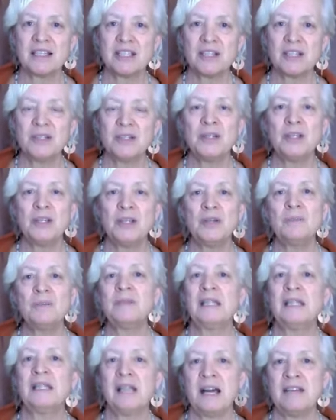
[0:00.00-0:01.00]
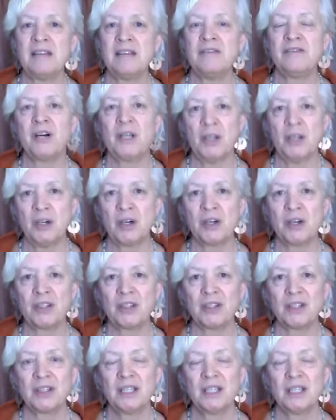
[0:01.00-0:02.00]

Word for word: to human life on earth.